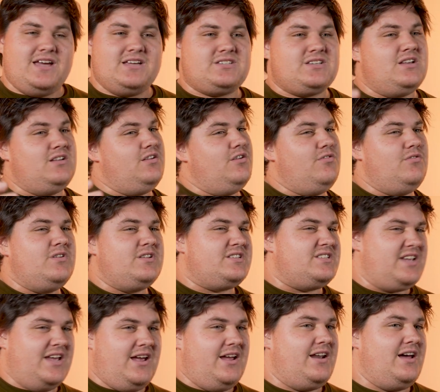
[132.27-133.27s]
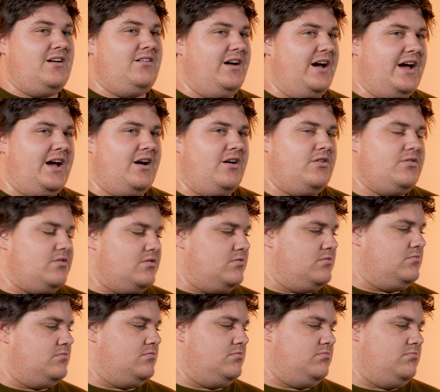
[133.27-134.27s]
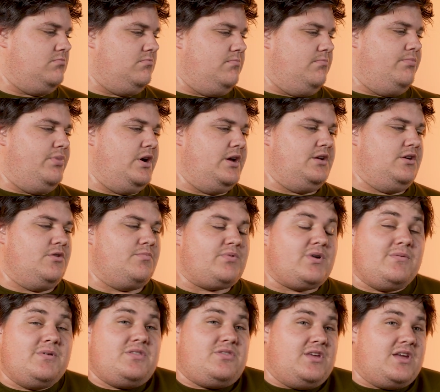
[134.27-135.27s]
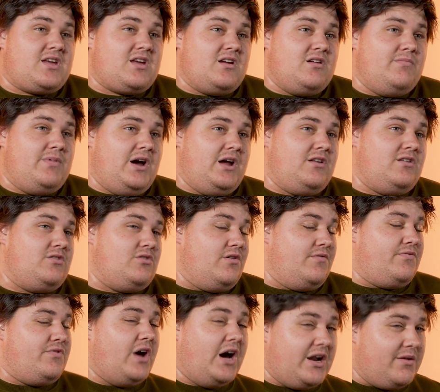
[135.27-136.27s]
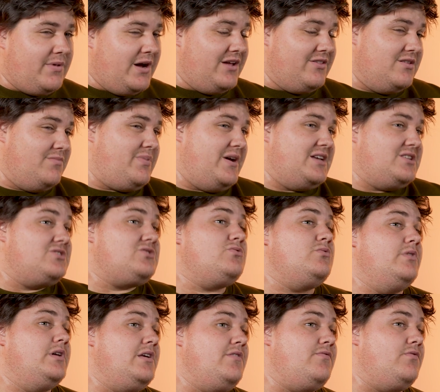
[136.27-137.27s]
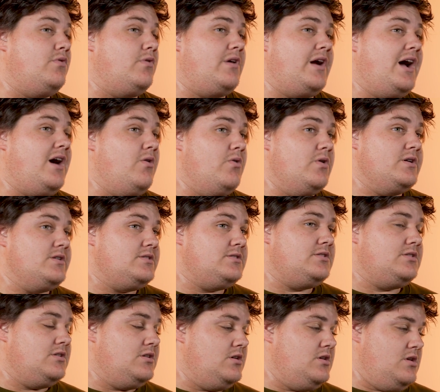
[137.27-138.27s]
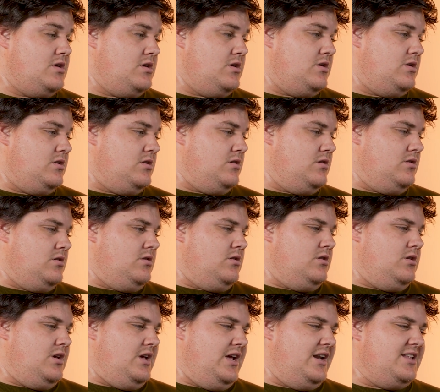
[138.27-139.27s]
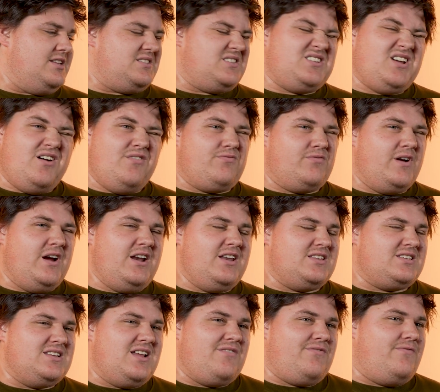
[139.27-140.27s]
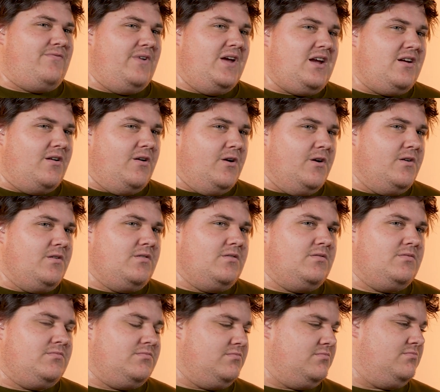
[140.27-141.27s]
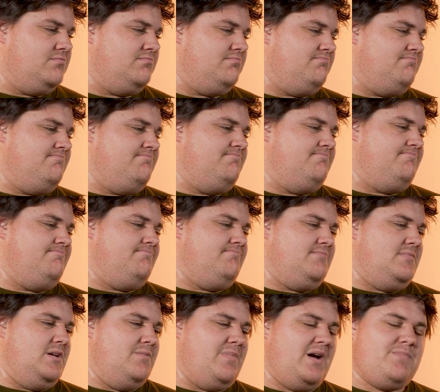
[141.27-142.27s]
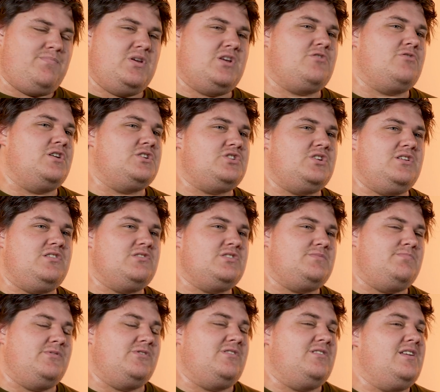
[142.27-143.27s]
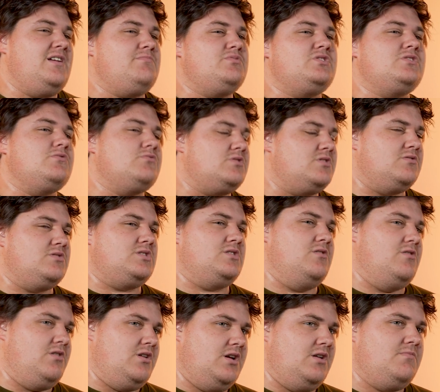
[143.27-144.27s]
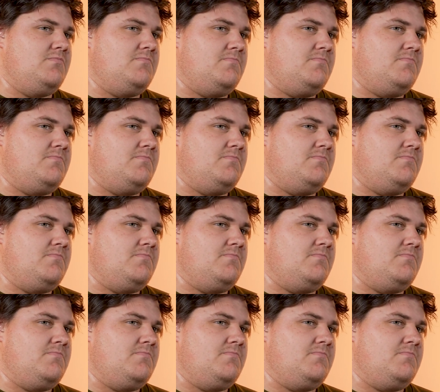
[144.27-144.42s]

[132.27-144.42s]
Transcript: asking you to say it out loud, but you're probably thinking about it or have thought about it in the past 24 hours. And it's tough, right? It's not fair. It might be crushing your spirit, and I'm so, so sorry.